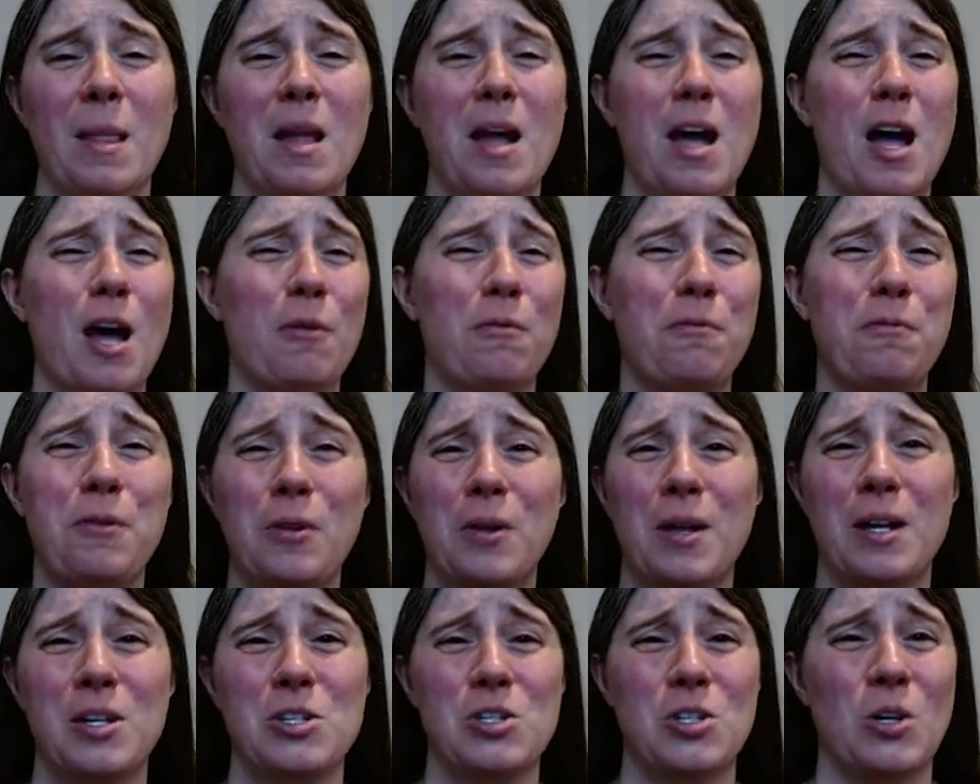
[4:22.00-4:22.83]
I feel
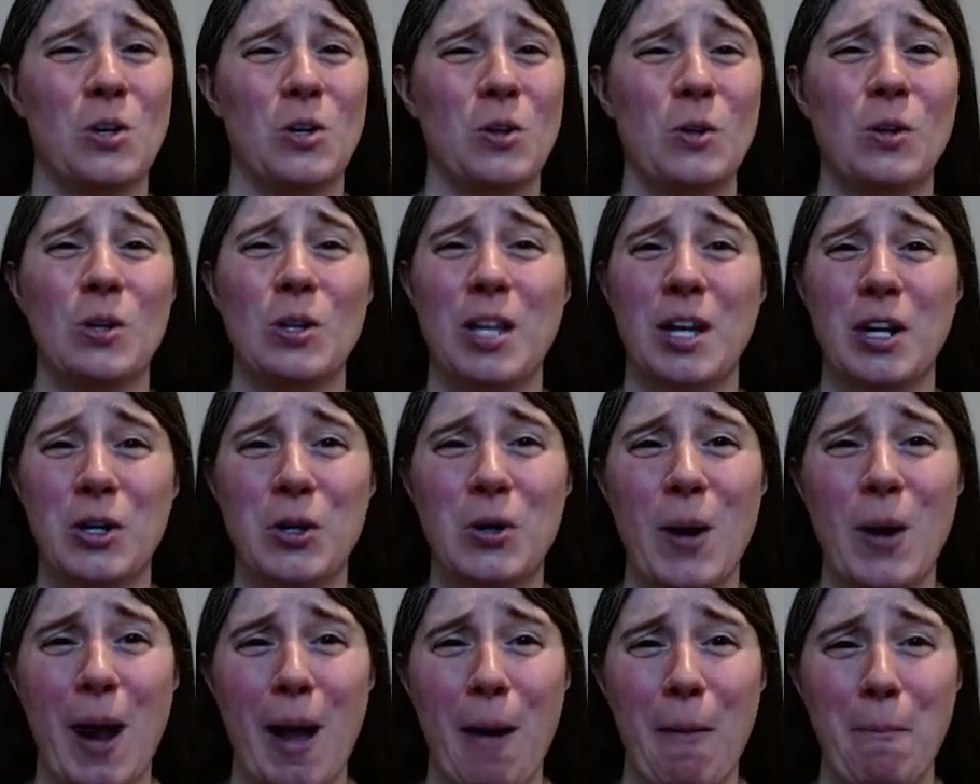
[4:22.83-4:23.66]
like it's going to look like
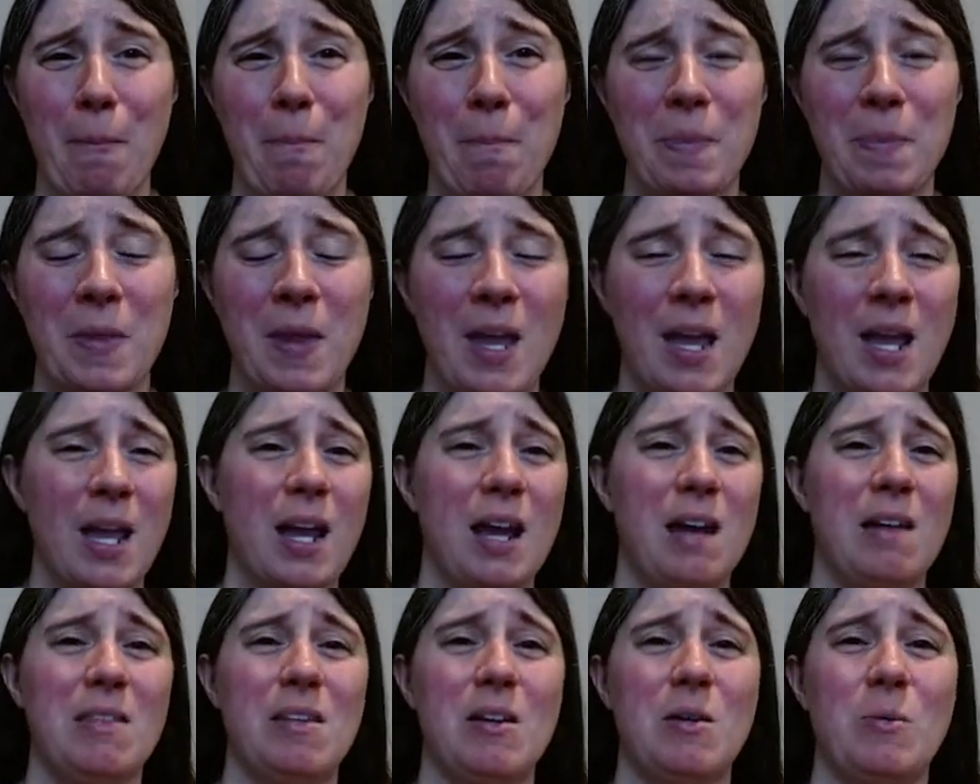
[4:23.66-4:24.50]
crap
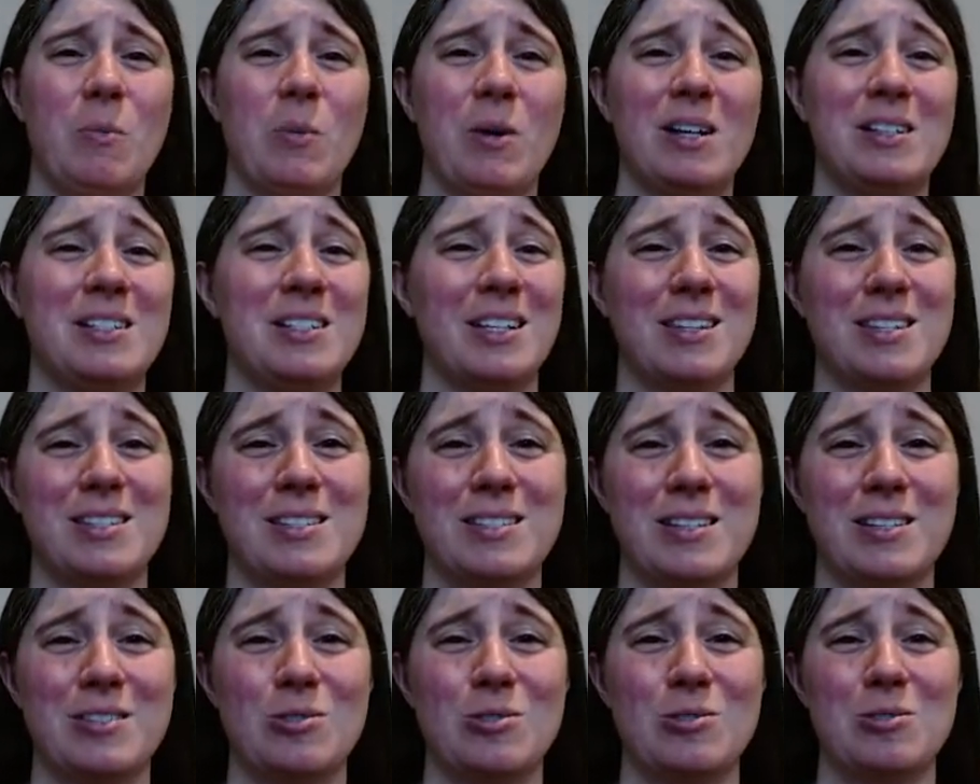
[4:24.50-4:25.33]
and then when I take the
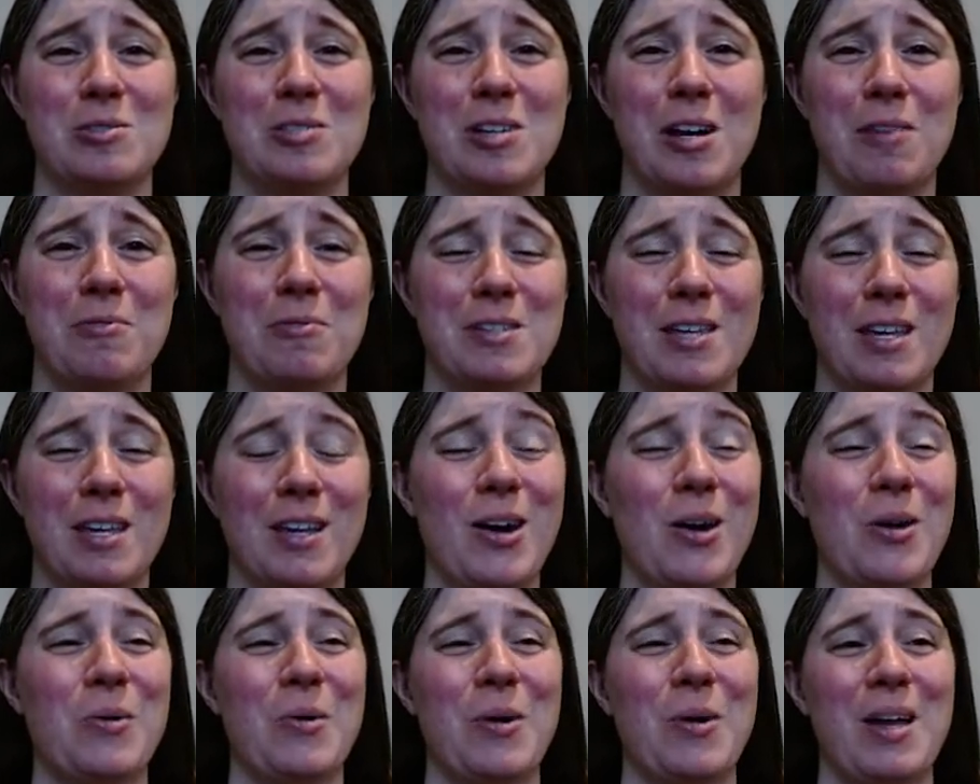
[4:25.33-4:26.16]
stencils off, it's like,
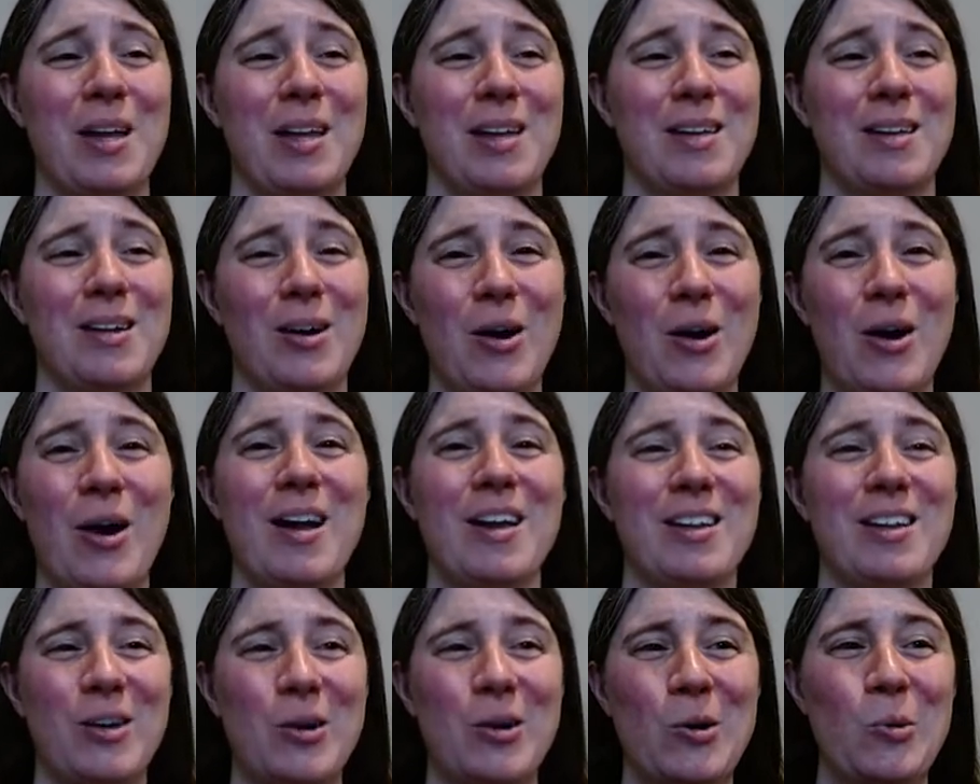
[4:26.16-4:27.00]
oh, hey, all
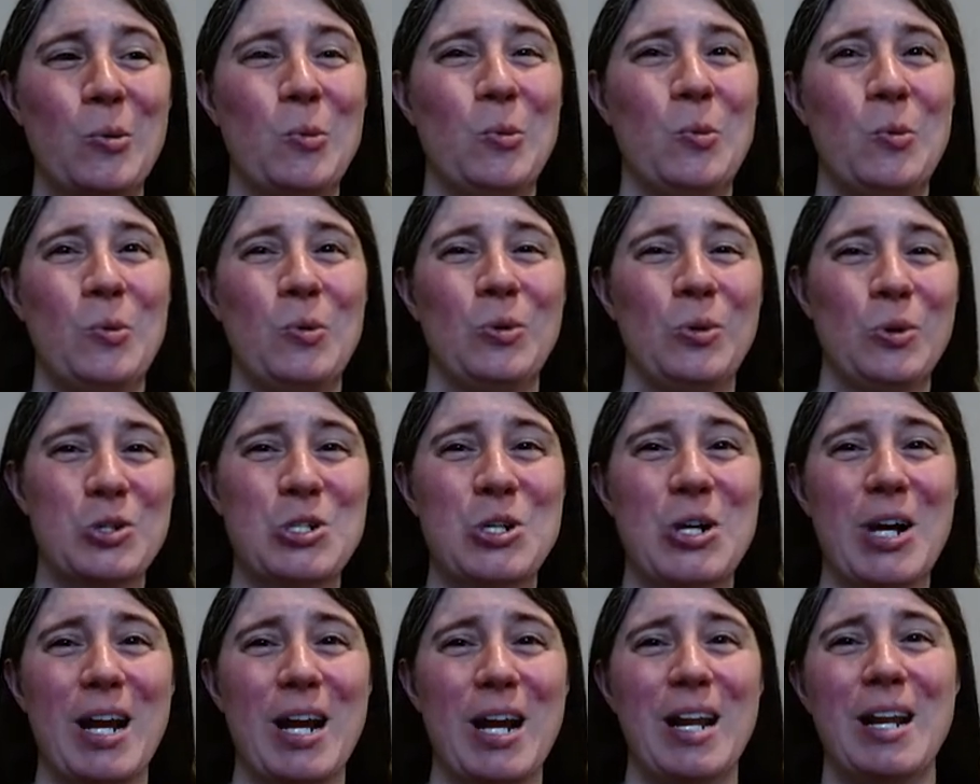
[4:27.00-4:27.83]
right, cool, looks
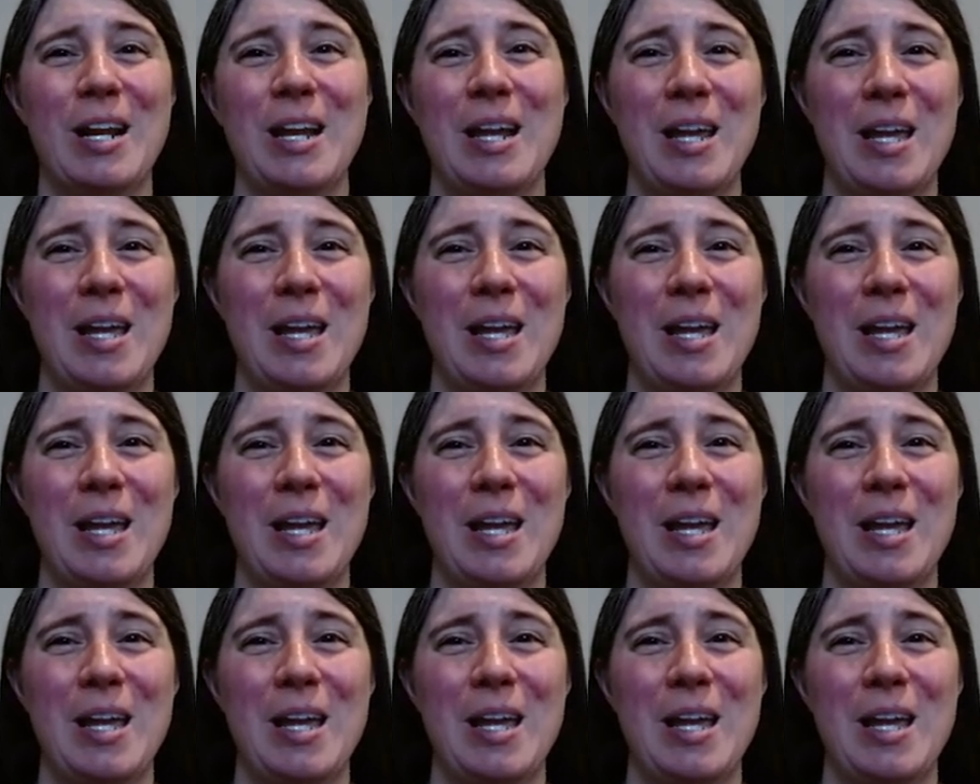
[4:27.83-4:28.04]
great.